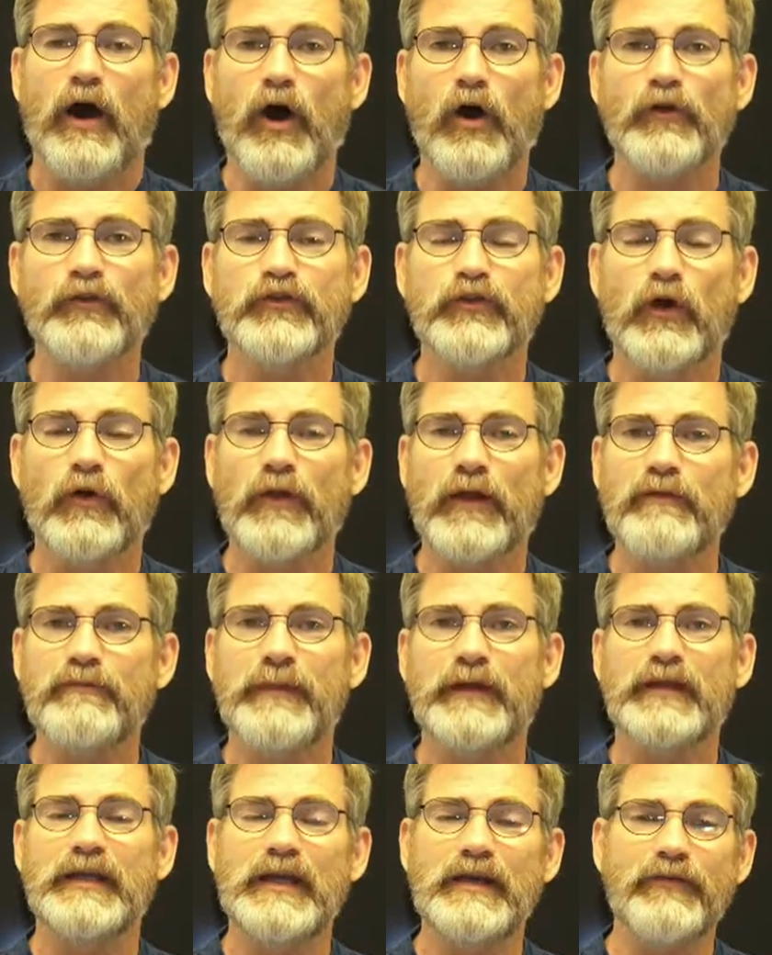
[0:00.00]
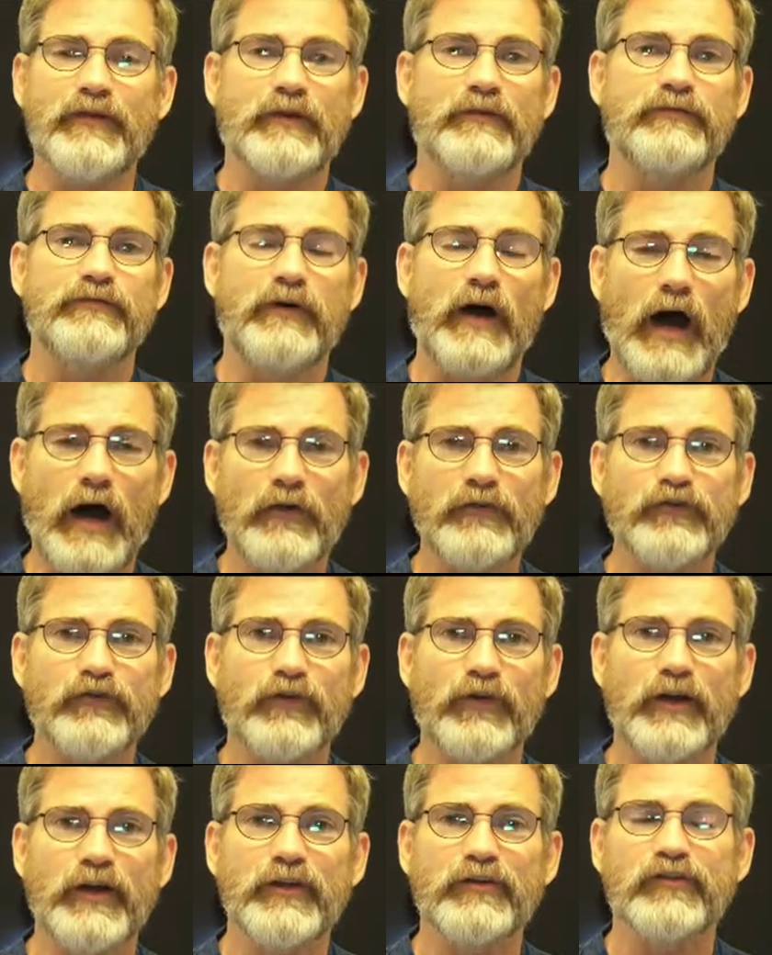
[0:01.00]
also they've been given
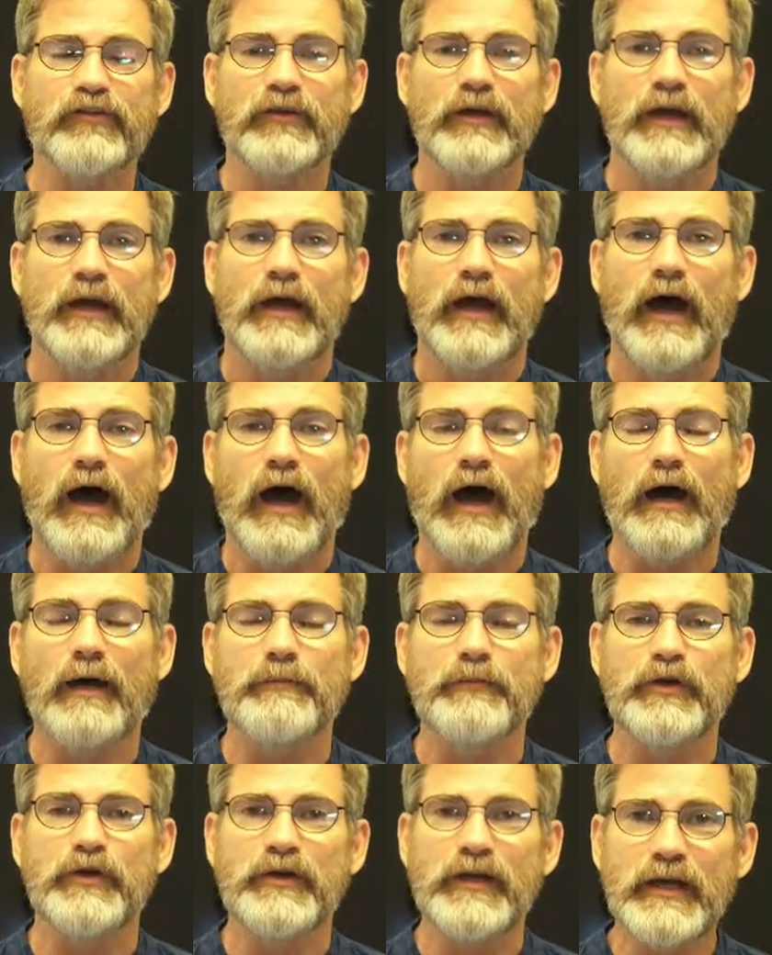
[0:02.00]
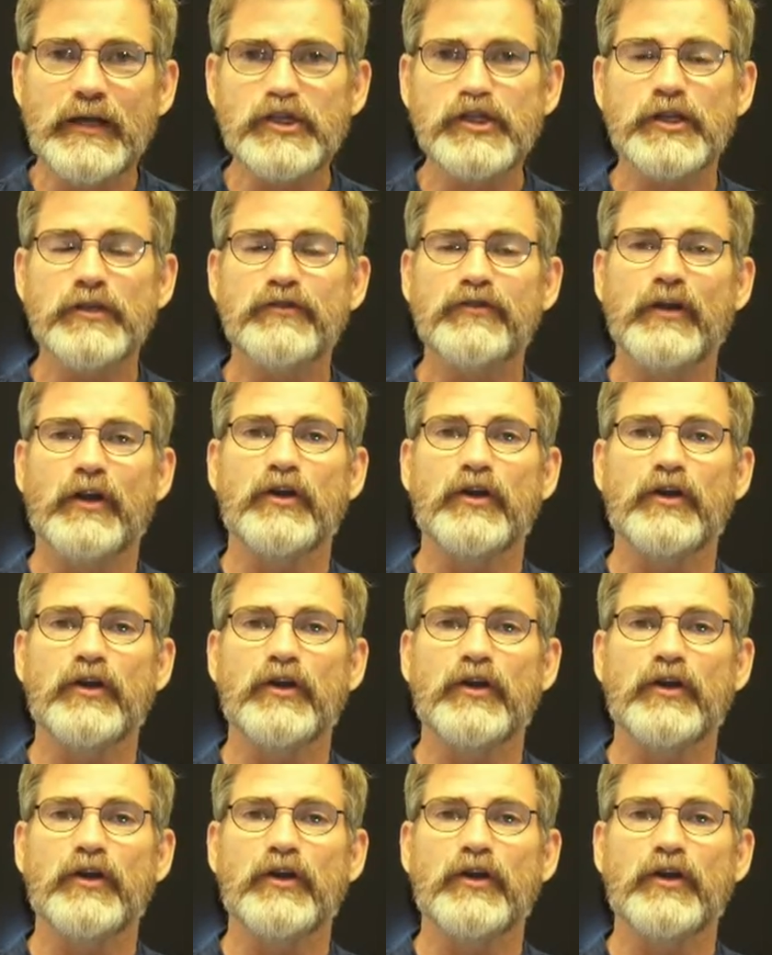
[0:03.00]
phosphorus munitions.